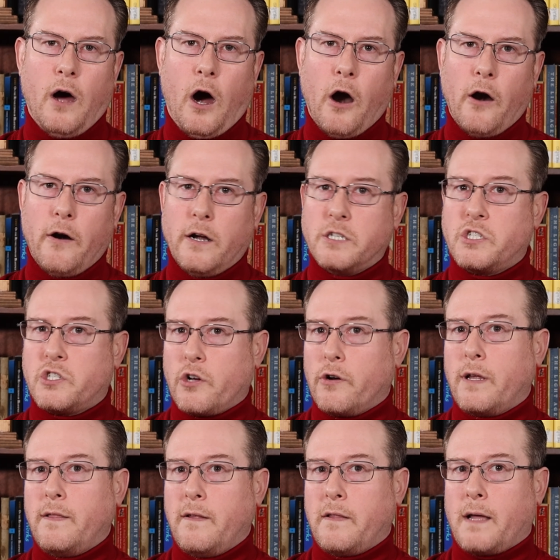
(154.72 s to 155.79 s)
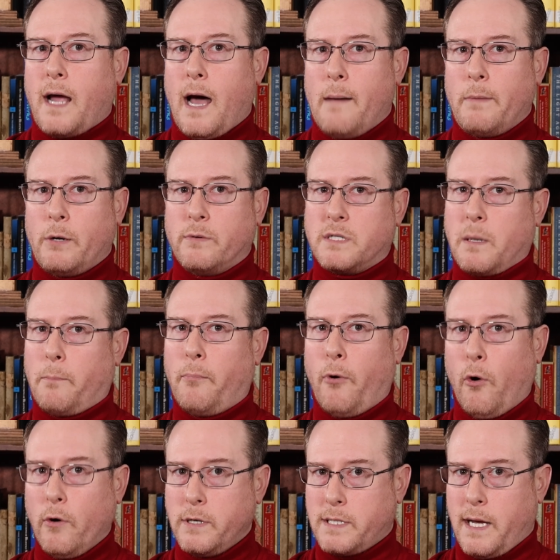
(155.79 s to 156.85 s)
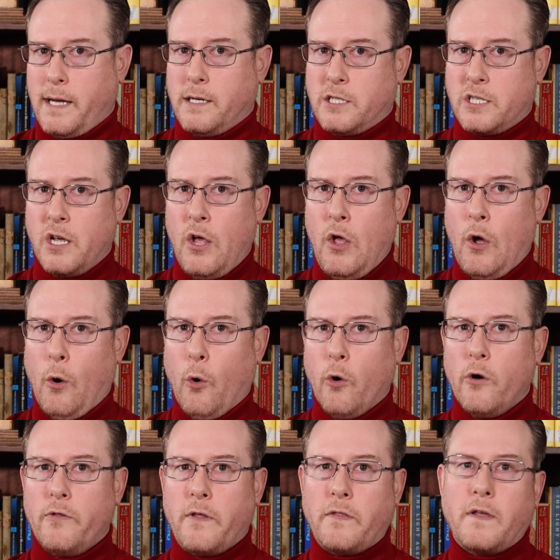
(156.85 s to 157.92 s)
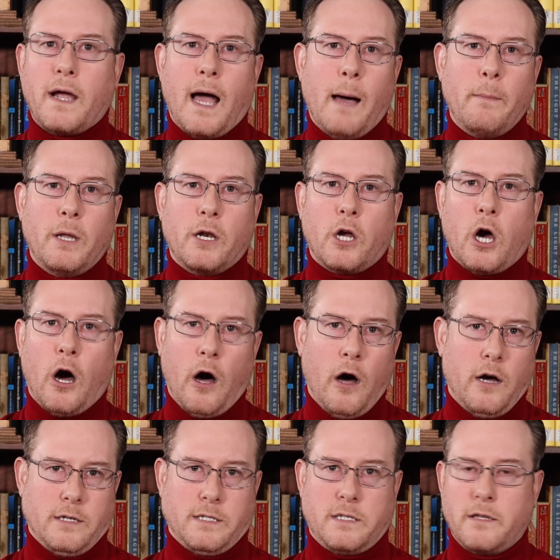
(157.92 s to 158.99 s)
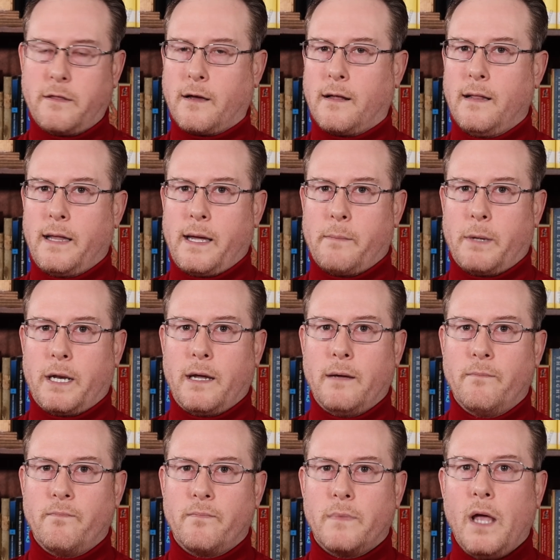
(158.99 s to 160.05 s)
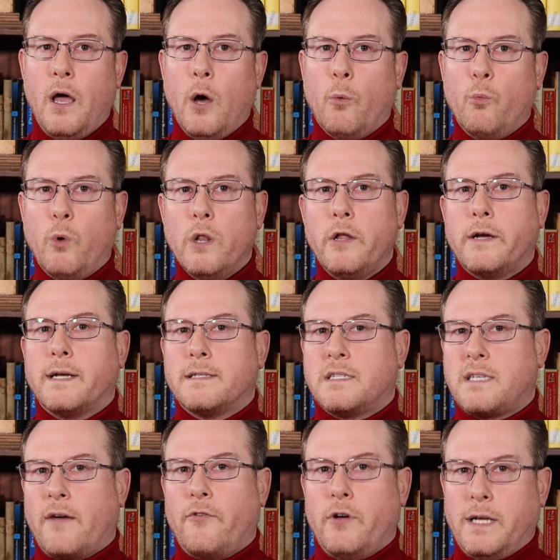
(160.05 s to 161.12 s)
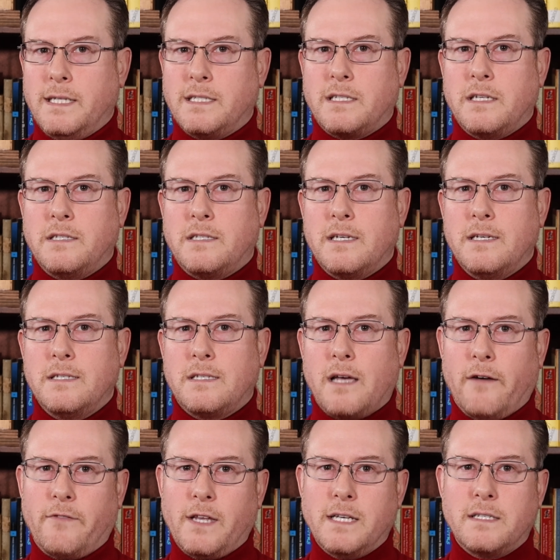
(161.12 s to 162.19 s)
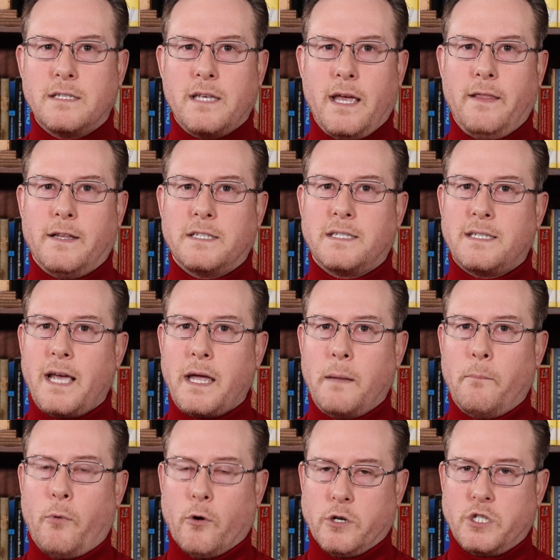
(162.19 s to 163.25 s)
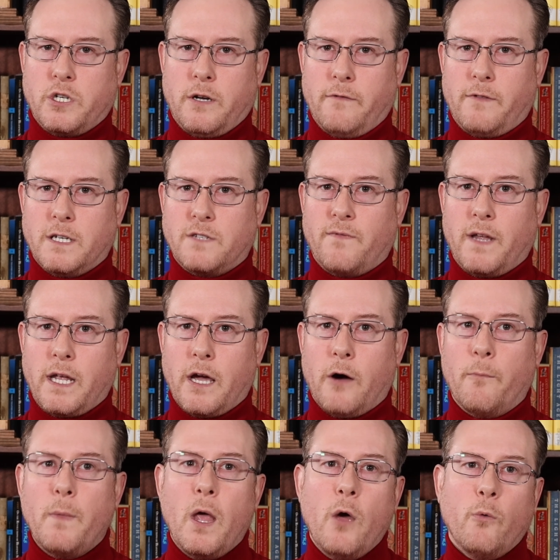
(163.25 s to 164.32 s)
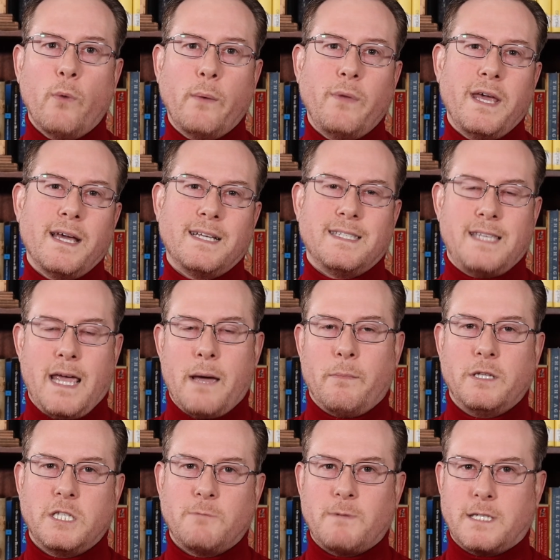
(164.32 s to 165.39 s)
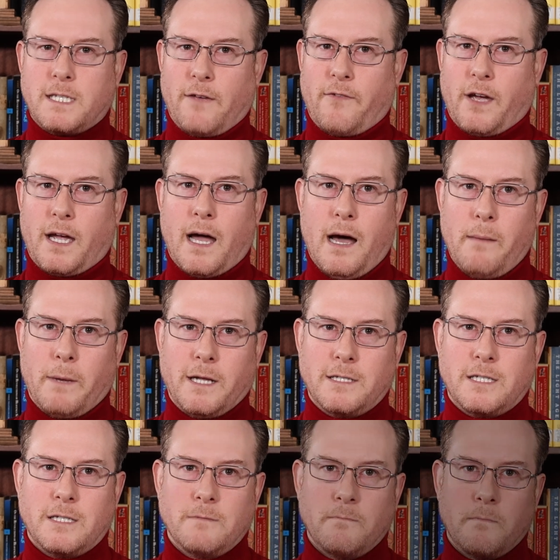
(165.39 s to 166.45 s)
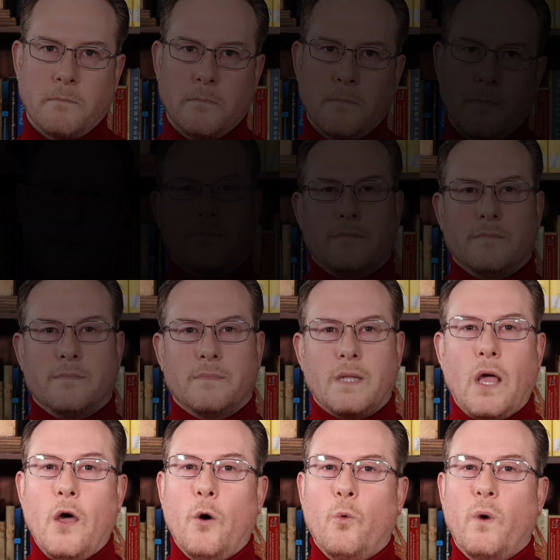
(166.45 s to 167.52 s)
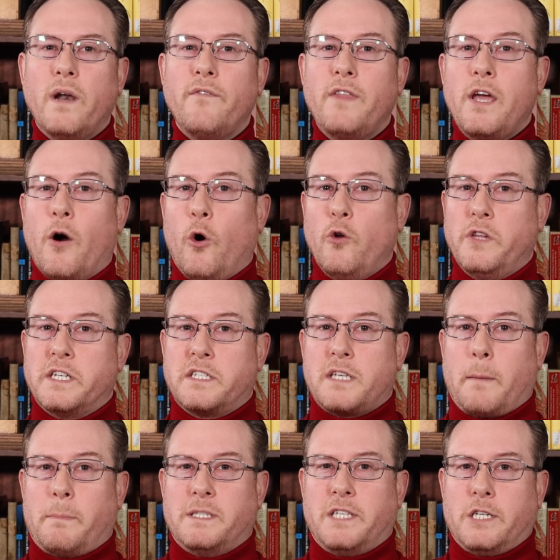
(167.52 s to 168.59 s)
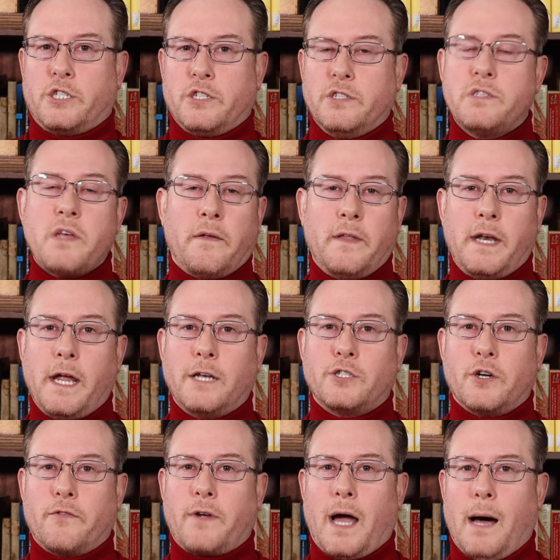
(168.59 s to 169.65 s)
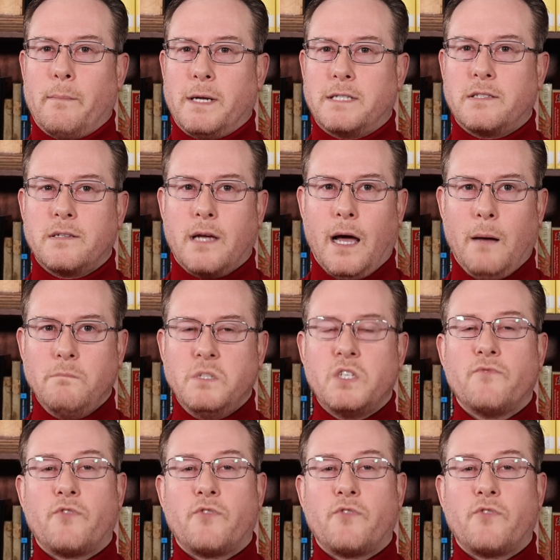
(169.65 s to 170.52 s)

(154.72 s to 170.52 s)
are asserting that the comet was a portent, or that the comet caused the calamity. We'll look at several instances of these in the second portion of this video when we examine specific comets. One of the oldest suppositions on the nature of comets comes